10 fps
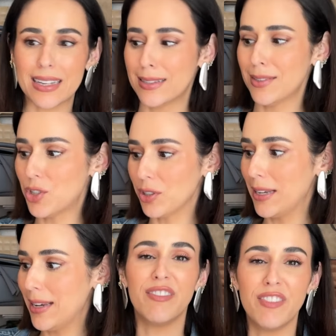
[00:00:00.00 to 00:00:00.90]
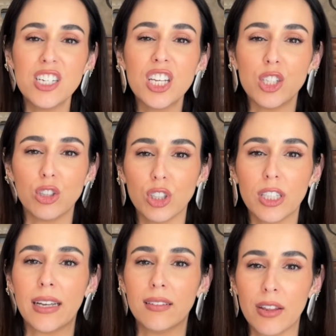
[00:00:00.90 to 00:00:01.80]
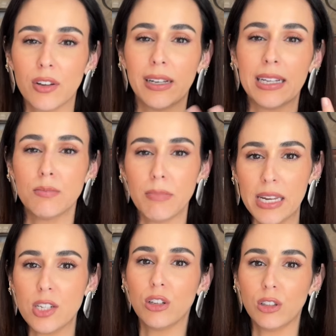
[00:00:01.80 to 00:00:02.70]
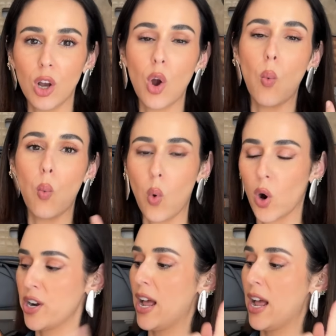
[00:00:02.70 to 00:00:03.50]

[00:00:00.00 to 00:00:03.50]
essentially vintage looking leather, like it's made to look worn.